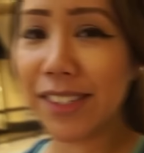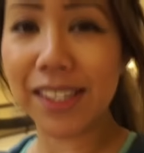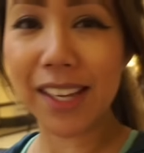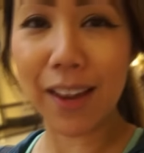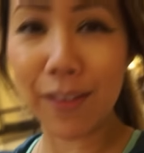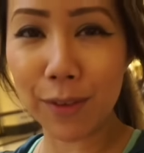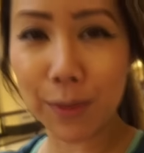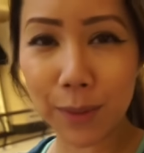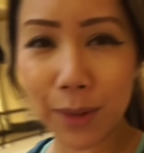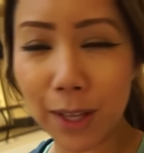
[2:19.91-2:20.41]
Just
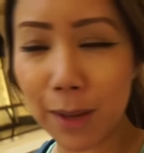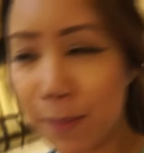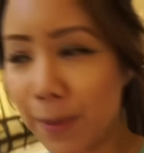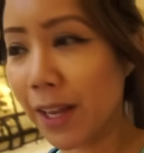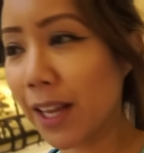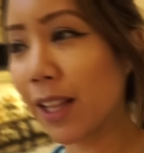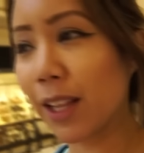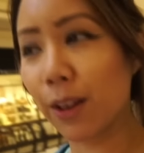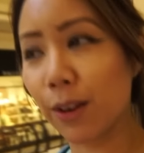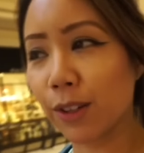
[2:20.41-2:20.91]
haven't really
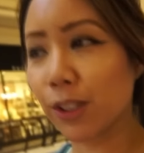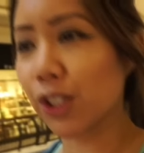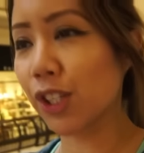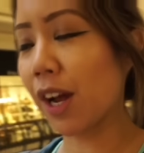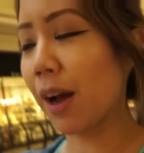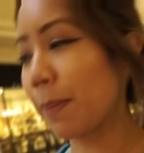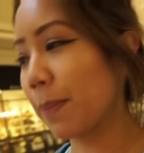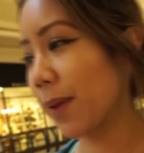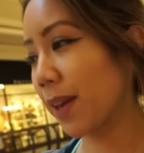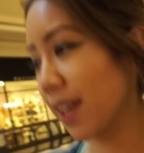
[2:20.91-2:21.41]
been clothes
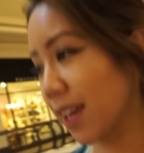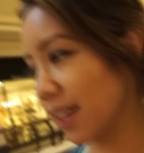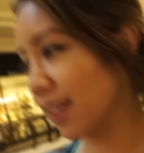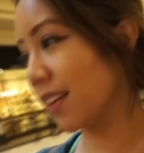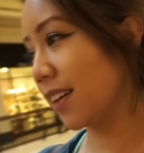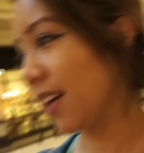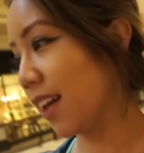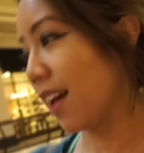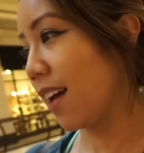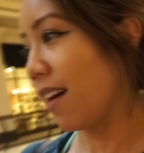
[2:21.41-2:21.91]
shopping.